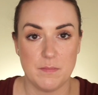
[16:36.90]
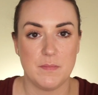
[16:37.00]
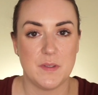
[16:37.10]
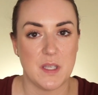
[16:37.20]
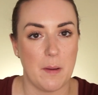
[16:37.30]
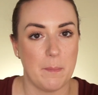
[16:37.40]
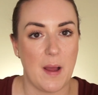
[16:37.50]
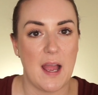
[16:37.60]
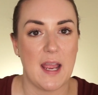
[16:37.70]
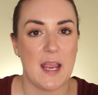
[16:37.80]
some
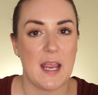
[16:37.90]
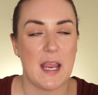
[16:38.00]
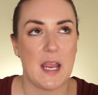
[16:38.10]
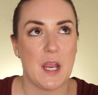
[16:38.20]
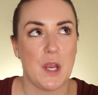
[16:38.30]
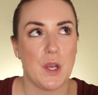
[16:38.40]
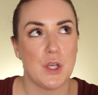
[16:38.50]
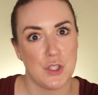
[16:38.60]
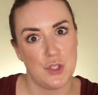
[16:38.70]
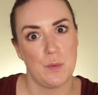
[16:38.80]
I
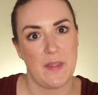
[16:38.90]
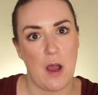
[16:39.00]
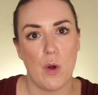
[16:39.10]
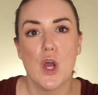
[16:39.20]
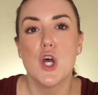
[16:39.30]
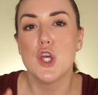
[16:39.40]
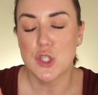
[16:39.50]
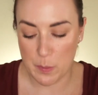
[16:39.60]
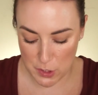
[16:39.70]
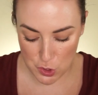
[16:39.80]
could do without. So
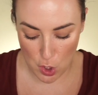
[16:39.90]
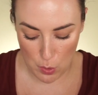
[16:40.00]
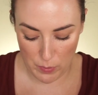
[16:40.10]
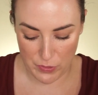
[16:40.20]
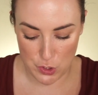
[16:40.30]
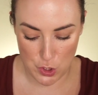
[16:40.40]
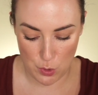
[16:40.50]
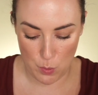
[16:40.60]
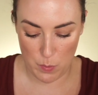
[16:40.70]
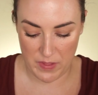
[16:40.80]
I'm going to start with the
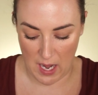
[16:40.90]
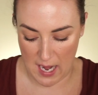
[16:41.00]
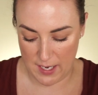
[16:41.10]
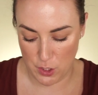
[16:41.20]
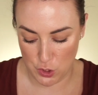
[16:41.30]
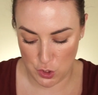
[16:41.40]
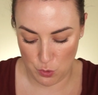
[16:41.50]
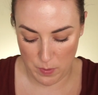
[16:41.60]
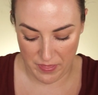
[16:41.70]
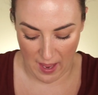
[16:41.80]
2 that I could do
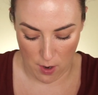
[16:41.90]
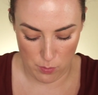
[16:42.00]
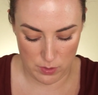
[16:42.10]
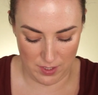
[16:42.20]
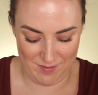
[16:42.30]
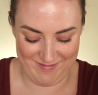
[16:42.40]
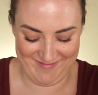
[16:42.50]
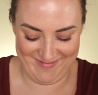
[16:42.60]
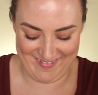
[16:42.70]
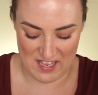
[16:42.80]
without.
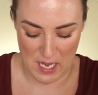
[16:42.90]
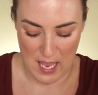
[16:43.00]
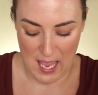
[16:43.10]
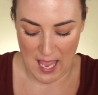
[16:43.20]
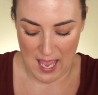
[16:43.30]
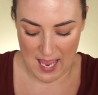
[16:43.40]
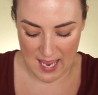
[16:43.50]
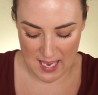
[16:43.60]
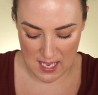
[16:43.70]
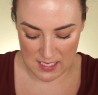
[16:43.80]

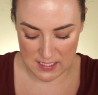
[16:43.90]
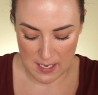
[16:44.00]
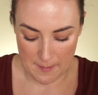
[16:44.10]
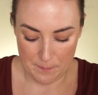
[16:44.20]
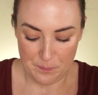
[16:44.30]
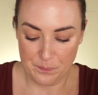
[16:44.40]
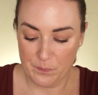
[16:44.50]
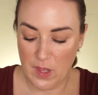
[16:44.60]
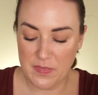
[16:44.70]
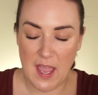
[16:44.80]
And
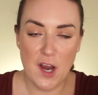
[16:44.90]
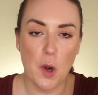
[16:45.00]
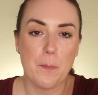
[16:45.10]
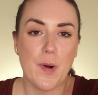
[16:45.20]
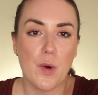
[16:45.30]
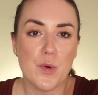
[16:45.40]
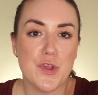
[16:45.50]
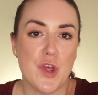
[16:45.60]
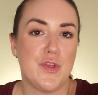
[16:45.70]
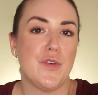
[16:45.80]
they are both
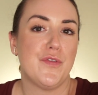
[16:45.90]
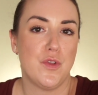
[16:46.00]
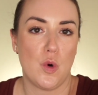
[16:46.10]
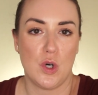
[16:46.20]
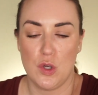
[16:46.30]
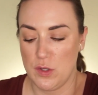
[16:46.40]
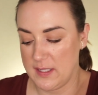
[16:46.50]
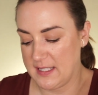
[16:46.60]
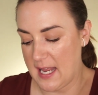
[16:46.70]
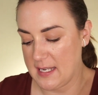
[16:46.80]
the floral
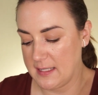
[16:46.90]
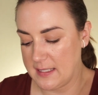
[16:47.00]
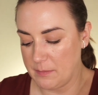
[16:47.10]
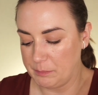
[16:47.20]
scents.